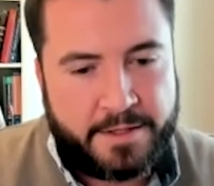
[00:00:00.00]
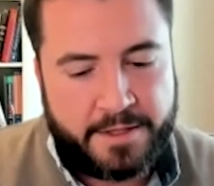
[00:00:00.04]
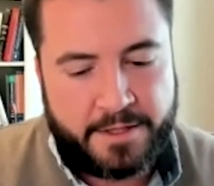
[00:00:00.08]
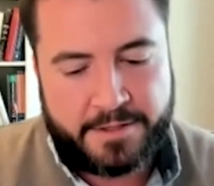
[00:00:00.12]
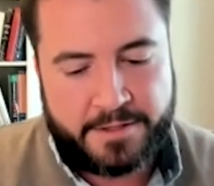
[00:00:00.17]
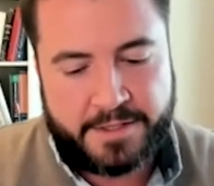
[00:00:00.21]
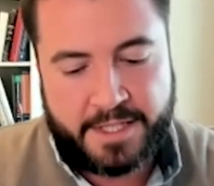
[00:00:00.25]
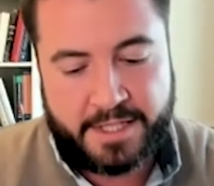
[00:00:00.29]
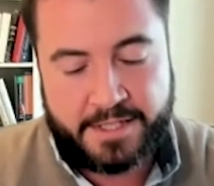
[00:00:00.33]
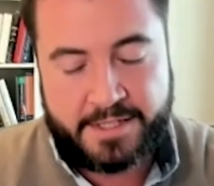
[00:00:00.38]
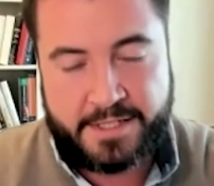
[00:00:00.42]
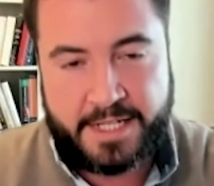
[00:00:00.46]

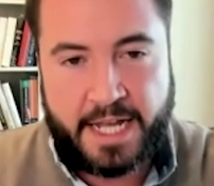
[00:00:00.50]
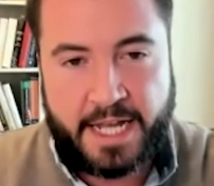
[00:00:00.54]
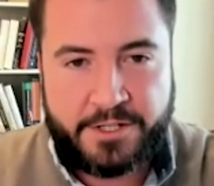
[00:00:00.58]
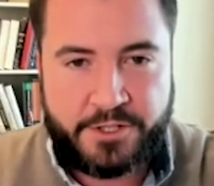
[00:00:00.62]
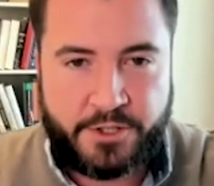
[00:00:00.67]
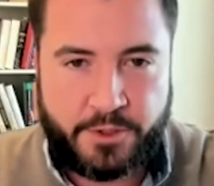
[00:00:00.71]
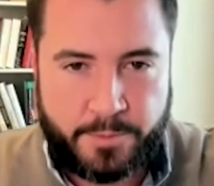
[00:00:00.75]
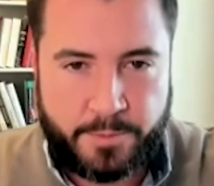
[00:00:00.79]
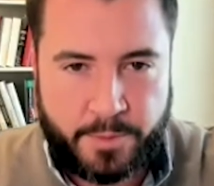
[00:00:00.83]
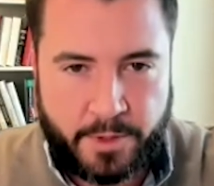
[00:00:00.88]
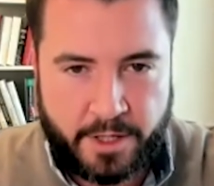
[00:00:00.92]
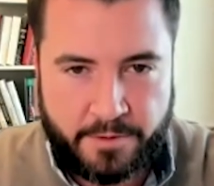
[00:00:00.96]
there's the
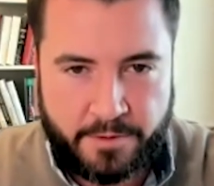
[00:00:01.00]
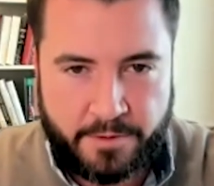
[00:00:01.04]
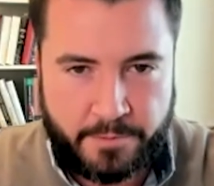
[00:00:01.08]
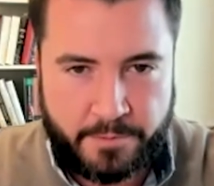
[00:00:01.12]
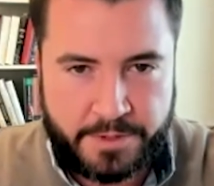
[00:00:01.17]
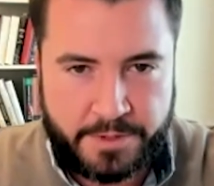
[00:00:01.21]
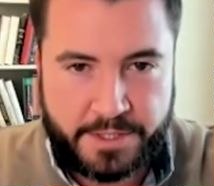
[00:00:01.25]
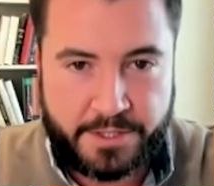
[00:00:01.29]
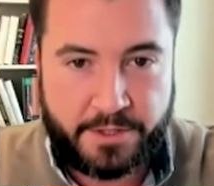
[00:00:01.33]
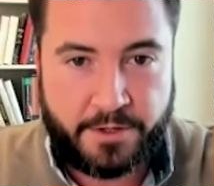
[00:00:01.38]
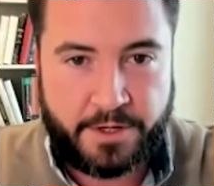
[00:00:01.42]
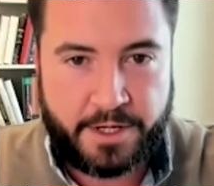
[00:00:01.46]
statute part of
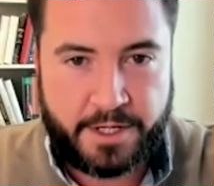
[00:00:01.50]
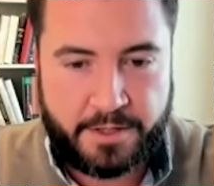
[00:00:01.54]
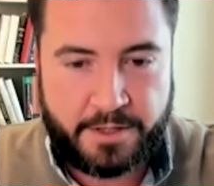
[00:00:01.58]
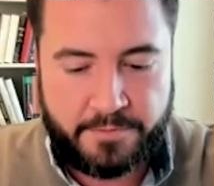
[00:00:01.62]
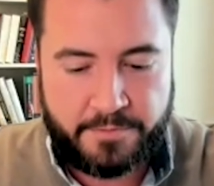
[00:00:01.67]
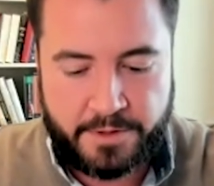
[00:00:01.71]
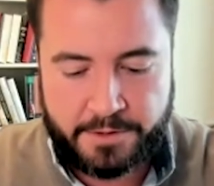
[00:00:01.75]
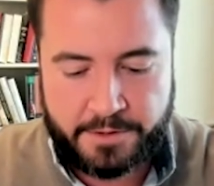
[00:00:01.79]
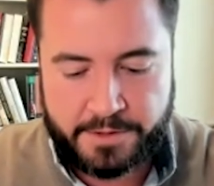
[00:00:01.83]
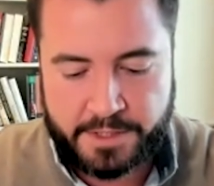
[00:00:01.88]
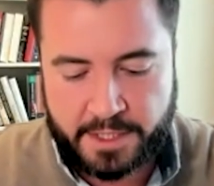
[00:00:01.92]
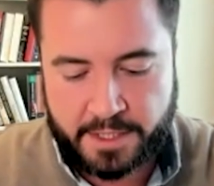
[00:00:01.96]
it, which is already
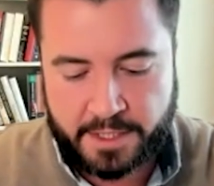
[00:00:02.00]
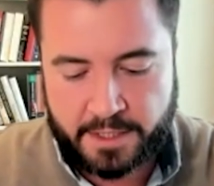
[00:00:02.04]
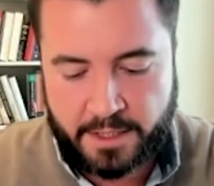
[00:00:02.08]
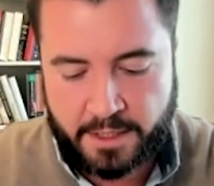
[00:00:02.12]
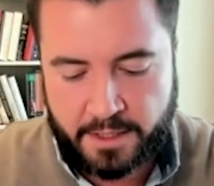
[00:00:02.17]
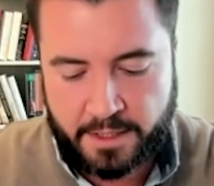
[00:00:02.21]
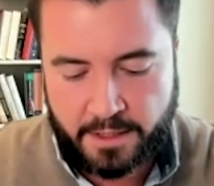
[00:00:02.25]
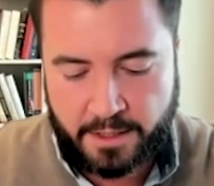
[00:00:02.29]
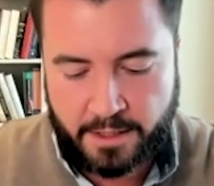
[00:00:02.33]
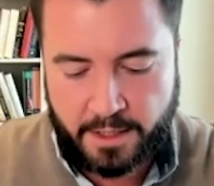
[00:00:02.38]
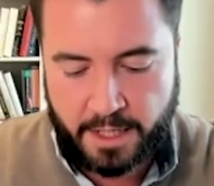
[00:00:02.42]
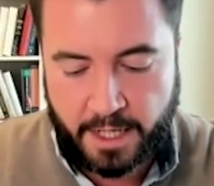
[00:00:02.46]
confusing,
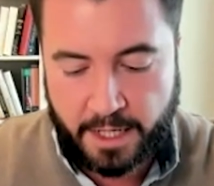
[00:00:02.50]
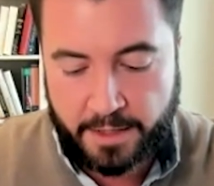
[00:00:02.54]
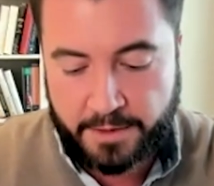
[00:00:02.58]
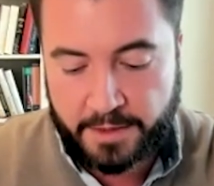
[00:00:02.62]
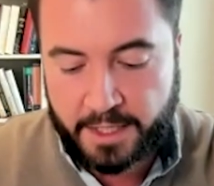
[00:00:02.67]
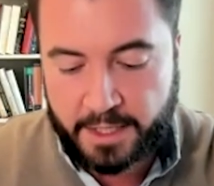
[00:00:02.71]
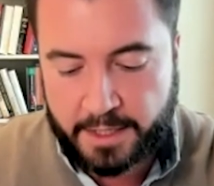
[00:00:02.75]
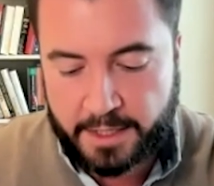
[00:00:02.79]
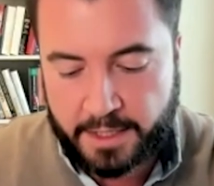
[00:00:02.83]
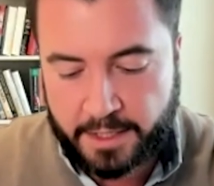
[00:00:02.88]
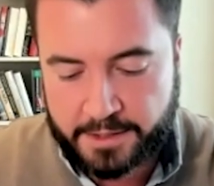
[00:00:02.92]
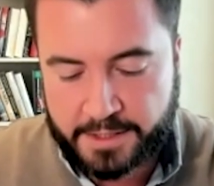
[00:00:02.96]

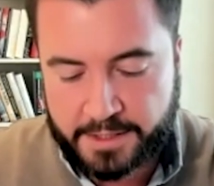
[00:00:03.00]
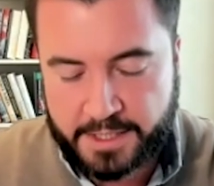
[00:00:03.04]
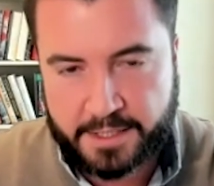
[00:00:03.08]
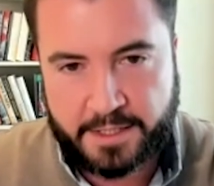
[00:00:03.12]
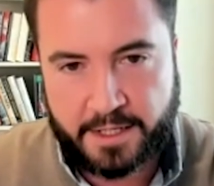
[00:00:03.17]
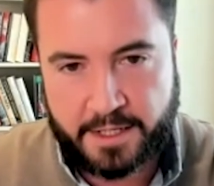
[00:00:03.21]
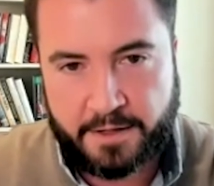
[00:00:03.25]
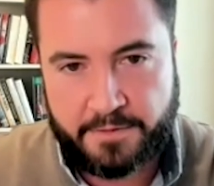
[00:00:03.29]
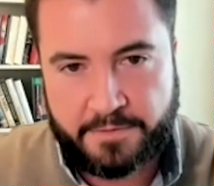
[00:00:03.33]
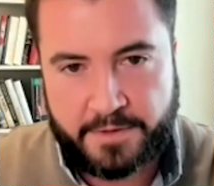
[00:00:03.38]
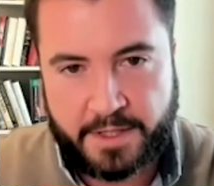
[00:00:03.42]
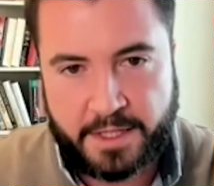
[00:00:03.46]
and then there's the
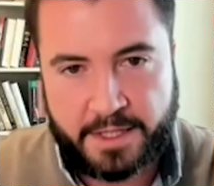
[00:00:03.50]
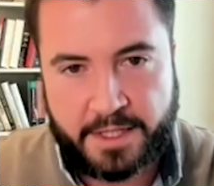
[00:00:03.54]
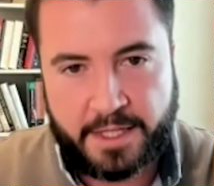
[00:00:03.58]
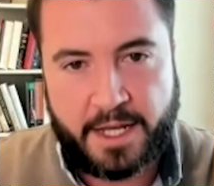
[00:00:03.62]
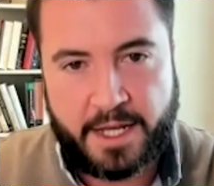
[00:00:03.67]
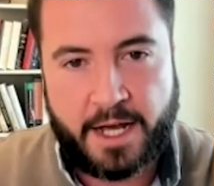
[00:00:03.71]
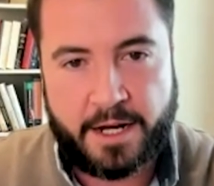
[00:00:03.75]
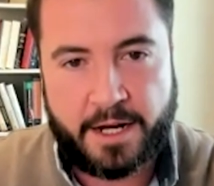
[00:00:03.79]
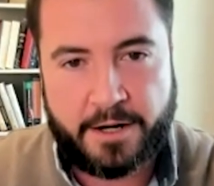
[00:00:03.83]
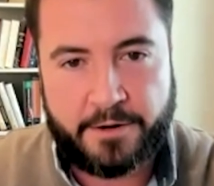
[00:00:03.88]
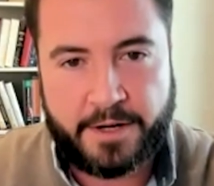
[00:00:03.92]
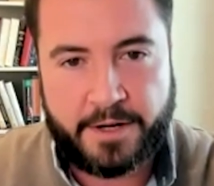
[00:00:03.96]
stuff that
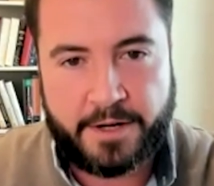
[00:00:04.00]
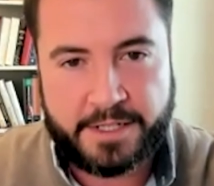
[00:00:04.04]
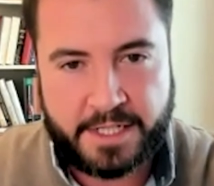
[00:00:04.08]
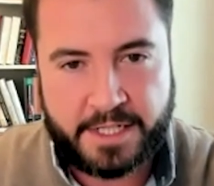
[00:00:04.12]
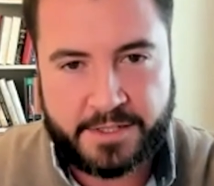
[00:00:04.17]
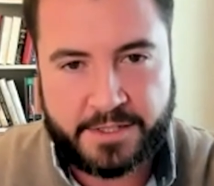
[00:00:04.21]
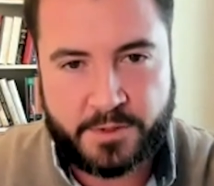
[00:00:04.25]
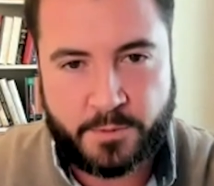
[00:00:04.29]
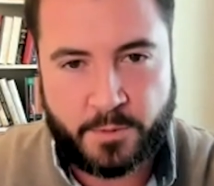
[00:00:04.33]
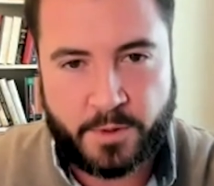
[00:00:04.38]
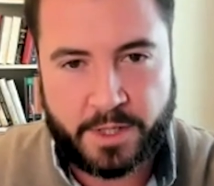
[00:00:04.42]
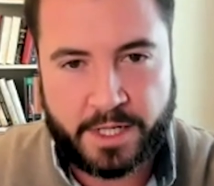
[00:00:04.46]
the I R S
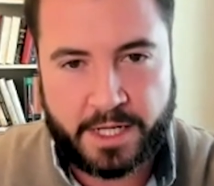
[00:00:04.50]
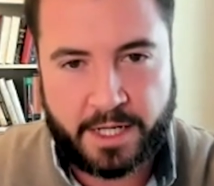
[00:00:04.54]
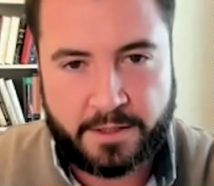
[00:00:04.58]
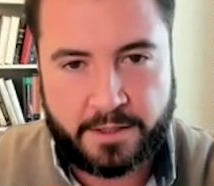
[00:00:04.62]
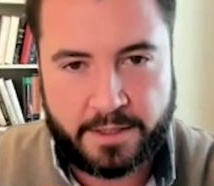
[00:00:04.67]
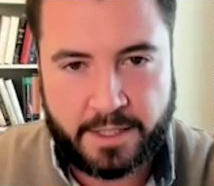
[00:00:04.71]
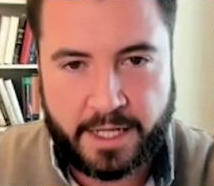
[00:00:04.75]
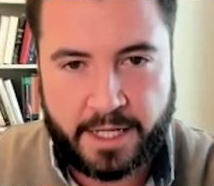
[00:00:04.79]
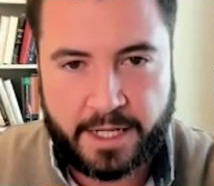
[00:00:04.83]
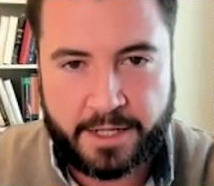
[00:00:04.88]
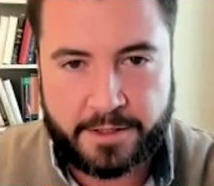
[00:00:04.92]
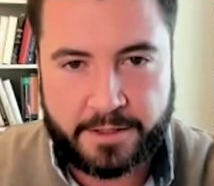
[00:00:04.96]
has to work
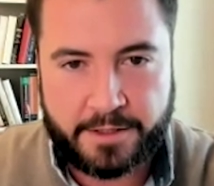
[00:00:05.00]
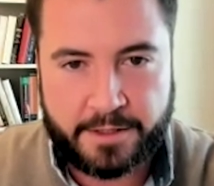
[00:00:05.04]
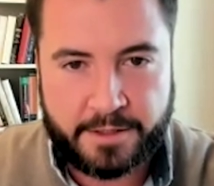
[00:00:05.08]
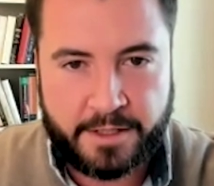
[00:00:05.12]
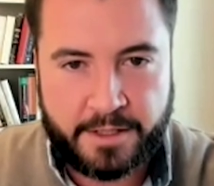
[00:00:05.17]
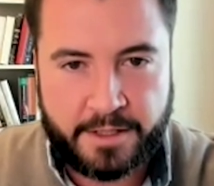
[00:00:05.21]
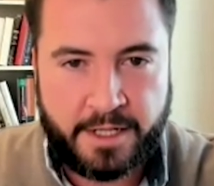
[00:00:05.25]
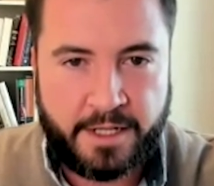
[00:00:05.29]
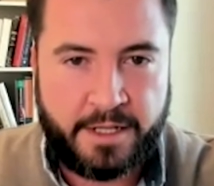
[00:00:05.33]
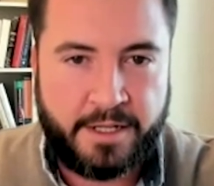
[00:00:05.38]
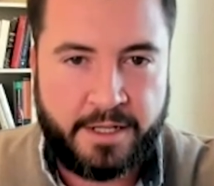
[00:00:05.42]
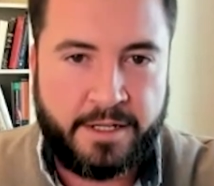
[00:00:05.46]
out
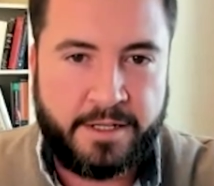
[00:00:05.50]
later.